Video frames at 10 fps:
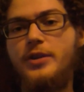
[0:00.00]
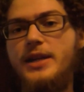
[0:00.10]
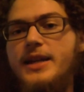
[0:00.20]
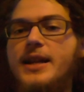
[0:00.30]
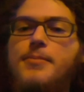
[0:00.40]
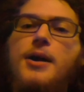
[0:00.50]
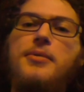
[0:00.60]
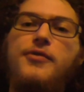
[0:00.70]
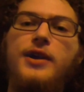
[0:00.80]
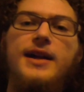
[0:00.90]
Okay, and I
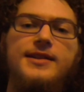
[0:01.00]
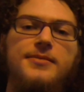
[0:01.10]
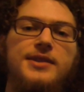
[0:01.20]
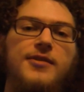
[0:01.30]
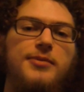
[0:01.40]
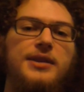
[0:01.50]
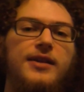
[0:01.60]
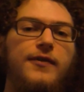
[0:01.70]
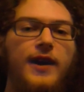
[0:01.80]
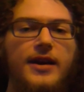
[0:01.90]
probably forgot some stuff, but
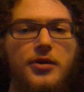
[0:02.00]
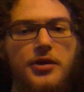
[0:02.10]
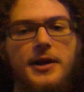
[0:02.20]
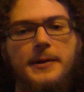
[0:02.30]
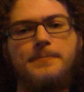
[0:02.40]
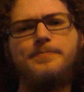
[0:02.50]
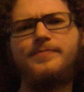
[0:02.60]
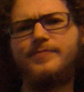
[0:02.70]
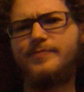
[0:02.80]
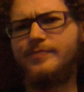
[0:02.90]
like final thing.
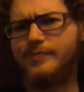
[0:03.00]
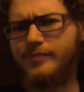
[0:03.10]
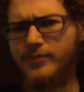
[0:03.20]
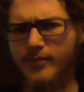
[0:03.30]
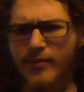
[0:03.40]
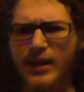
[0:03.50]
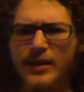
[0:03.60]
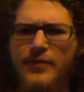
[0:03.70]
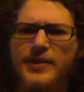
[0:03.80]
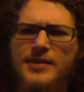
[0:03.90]

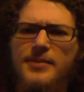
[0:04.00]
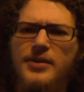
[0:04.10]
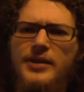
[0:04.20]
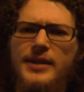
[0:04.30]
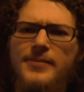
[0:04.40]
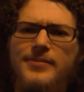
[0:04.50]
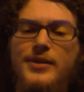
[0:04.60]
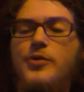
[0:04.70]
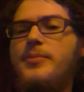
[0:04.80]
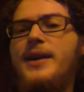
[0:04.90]
The visibility.
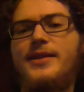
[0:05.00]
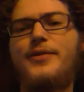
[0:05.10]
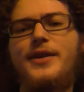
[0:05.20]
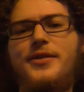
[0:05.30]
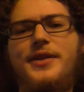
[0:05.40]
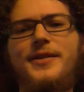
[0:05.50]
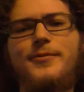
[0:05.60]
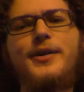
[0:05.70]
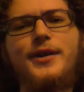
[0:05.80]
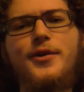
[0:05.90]
Nope, not the final thing.
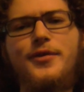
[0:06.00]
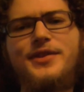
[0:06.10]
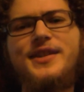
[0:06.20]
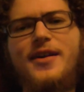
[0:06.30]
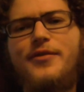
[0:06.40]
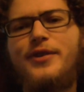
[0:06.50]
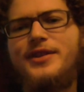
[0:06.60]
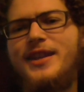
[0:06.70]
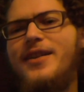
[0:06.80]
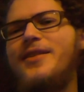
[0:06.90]
We're gonna go over the sound
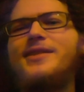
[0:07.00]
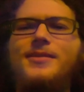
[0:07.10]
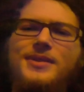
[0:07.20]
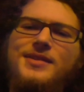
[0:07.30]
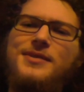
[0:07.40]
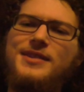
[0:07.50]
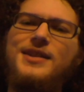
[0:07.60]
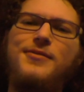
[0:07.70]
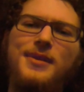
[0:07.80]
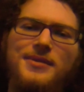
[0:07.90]
first. I already talked about some of this
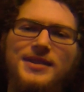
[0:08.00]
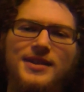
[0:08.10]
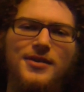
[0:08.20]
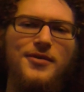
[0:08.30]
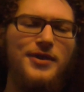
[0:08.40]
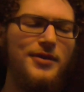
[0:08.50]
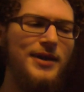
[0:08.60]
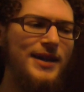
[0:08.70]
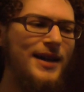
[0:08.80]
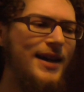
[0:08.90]
stuff, but I'm just gonna go over it quick.